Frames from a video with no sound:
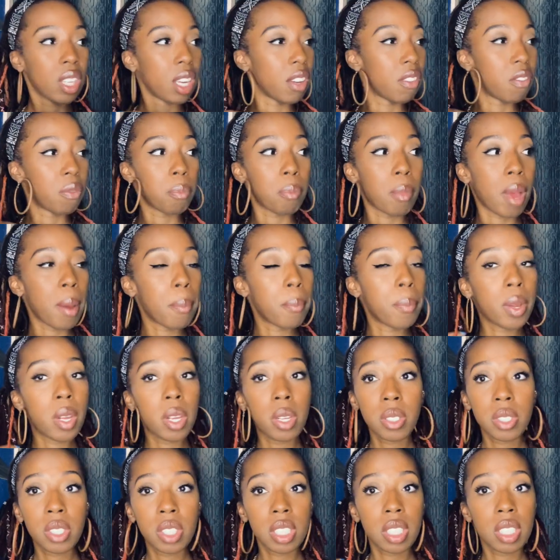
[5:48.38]
my
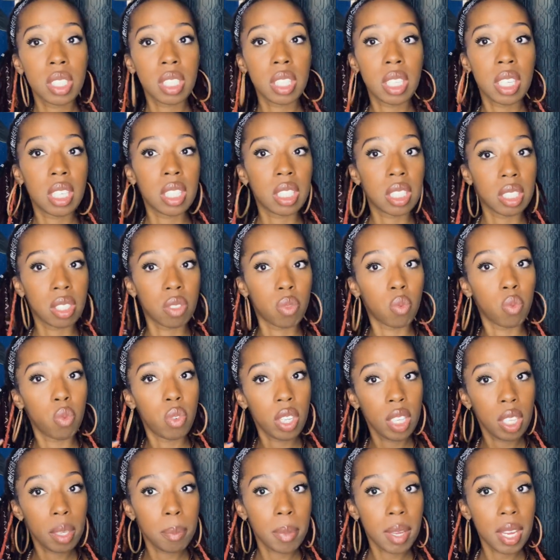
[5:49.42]
bulge is
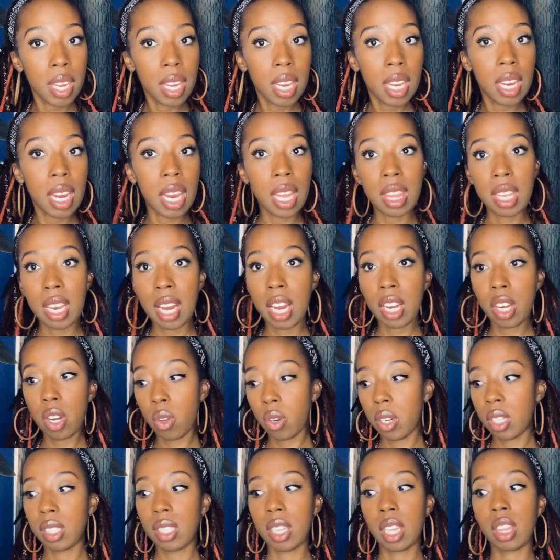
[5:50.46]
really big and then I
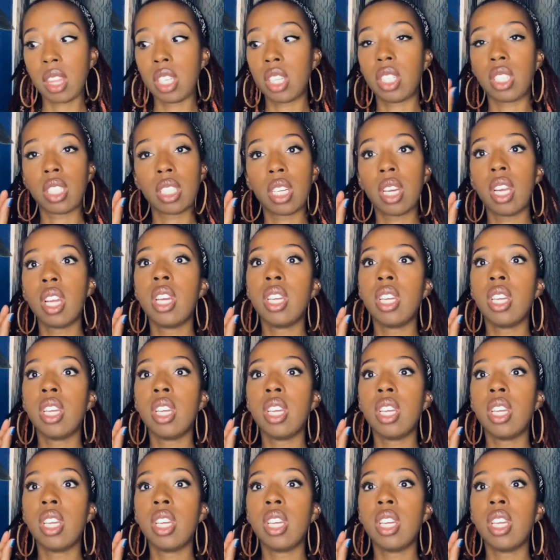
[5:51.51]
notice that there's